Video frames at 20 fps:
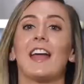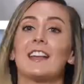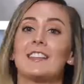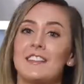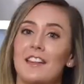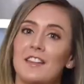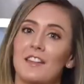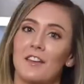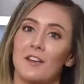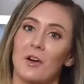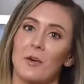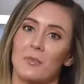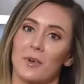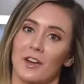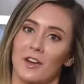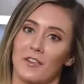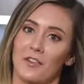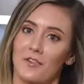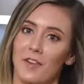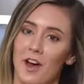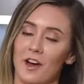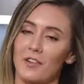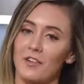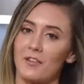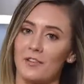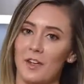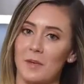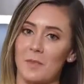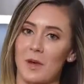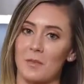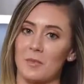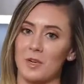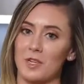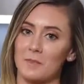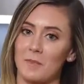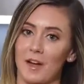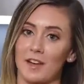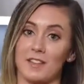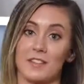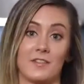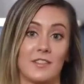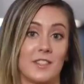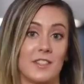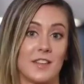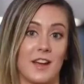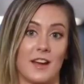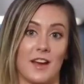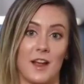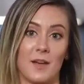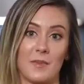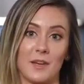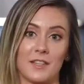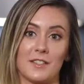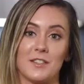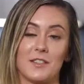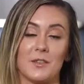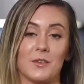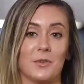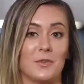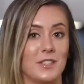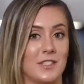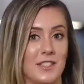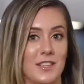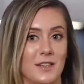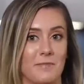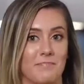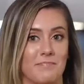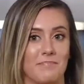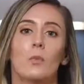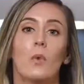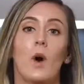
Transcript: And I think I'll bring a fun female perspective and dynamic to the team.